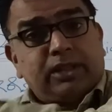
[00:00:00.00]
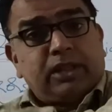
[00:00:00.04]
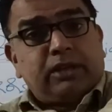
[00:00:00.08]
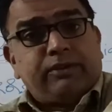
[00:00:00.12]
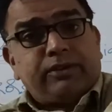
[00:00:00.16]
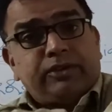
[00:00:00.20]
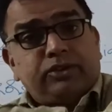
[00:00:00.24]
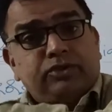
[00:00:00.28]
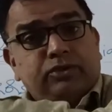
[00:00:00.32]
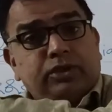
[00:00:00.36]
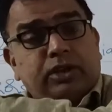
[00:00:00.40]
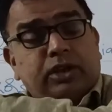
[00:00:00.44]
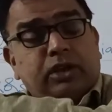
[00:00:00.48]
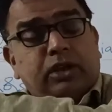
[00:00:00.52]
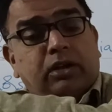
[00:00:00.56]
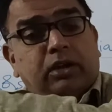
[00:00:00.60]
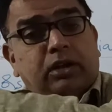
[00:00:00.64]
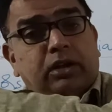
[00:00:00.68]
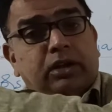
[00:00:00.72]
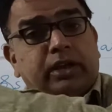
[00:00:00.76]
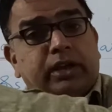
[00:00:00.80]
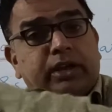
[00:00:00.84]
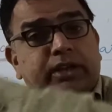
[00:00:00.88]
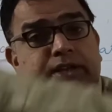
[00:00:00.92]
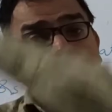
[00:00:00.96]
Medhavi Junior
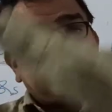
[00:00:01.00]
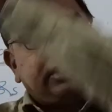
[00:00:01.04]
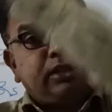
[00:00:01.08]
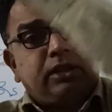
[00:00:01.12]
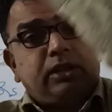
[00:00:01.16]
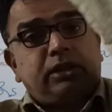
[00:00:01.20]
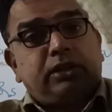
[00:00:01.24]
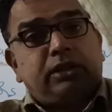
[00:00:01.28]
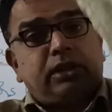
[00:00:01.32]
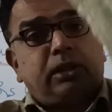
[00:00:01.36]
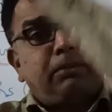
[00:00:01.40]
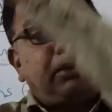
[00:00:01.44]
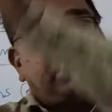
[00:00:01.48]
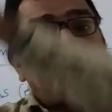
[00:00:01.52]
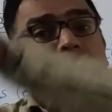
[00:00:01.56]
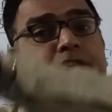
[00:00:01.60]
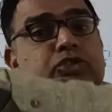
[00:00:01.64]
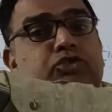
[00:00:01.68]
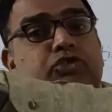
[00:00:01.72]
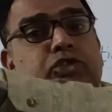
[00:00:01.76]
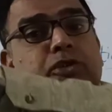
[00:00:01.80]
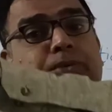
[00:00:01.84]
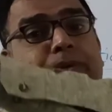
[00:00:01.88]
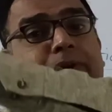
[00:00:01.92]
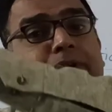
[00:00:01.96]
College, the money
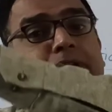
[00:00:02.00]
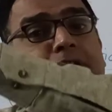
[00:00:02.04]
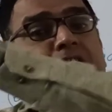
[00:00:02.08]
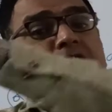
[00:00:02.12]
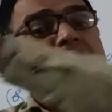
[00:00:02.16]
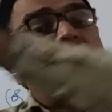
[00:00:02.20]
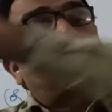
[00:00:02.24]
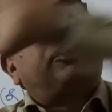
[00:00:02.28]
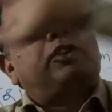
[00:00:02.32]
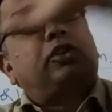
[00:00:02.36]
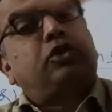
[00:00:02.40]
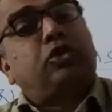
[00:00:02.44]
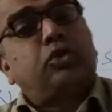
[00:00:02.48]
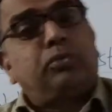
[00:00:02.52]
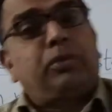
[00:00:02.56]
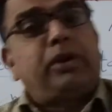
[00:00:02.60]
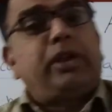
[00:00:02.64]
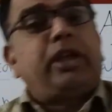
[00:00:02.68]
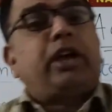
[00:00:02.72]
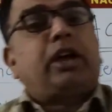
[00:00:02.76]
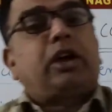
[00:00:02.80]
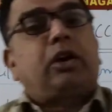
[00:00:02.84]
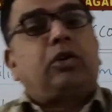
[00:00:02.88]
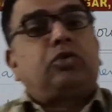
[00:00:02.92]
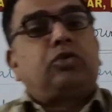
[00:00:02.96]
should be transferred to my
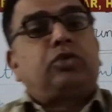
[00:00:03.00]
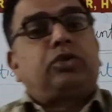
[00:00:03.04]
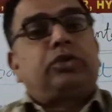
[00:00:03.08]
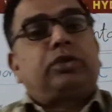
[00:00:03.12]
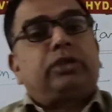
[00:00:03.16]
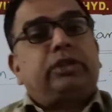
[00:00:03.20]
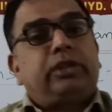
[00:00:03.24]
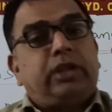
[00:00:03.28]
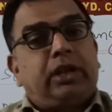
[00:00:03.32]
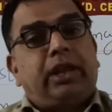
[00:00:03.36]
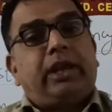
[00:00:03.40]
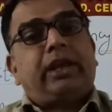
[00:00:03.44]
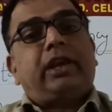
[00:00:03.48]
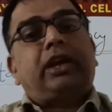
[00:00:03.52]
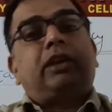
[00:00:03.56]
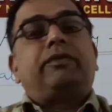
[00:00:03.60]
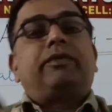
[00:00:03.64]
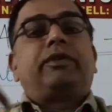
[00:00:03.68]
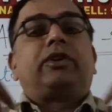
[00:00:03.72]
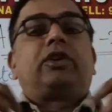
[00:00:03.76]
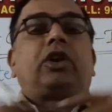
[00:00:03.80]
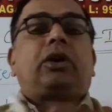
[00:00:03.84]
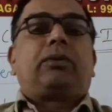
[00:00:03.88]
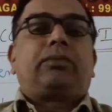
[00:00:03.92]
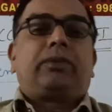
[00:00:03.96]
account. Then I can
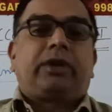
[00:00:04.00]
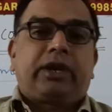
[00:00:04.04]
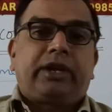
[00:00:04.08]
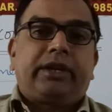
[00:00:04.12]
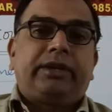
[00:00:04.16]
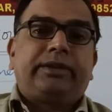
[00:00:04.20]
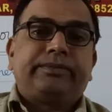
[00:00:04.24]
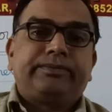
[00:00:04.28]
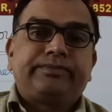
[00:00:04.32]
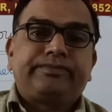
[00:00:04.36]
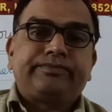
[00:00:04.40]
withdraw money.